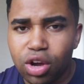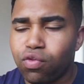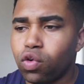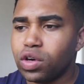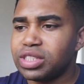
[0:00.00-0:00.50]

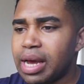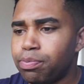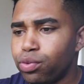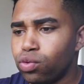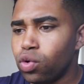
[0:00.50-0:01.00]
for
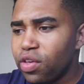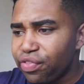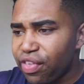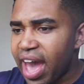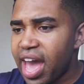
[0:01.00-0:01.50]
example,
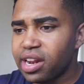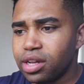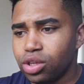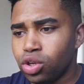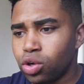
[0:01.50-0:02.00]
that,
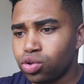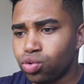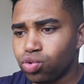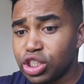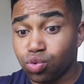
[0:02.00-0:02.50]
you
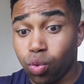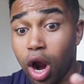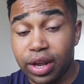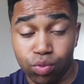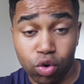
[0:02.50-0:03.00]
know, his
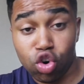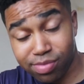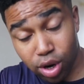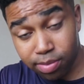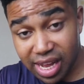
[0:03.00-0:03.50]
rock and roll
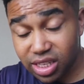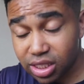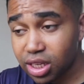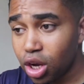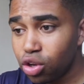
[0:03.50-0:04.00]
moments,